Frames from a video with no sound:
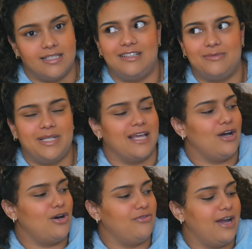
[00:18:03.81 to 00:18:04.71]
It'll be like,
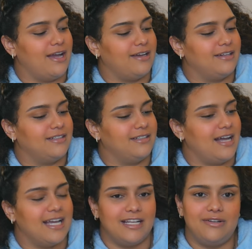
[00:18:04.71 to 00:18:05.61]
oh, right,
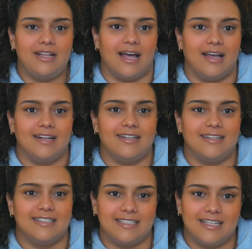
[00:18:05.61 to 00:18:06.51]
I can do that
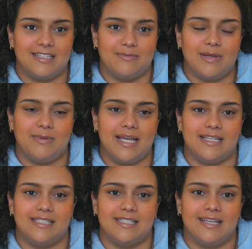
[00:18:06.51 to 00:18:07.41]
because this is my
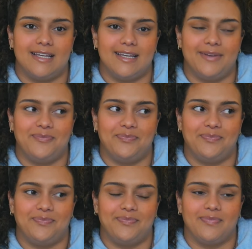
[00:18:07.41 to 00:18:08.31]

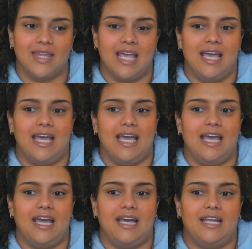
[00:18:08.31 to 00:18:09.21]
place.
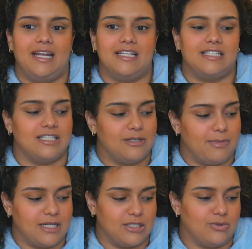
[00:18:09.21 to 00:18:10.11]
And it's such
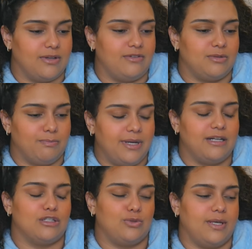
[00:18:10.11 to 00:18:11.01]
a
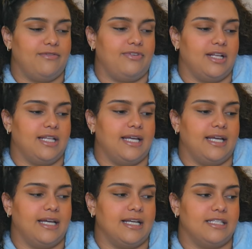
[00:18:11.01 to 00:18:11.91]
bittersweet
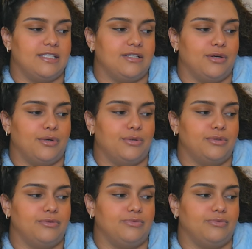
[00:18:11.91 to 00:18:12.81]
feeling. It's
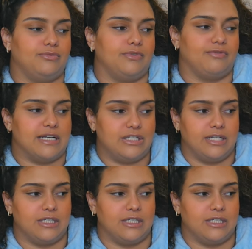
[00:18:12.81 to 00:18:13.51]
so refreshing.